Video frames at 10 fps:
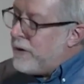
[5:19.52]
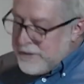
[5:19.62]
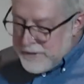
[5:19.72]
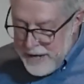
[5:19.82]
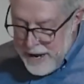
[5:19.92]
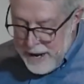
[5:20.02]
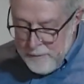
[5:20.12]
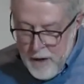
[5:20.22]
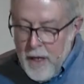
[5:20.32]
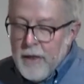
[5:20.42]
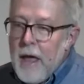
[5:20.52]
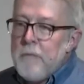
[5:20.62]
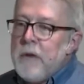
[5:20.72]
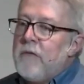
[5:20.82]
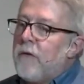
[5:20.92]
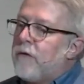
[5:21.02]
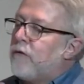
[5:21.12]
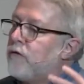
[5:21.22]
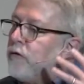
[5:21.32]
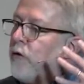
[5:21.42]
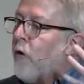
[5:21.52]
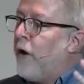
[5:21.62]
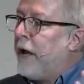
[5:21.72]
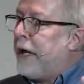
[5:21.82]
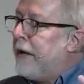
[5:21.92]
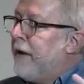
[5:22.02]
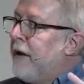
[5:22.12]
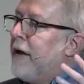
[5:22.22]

his name. Let me just join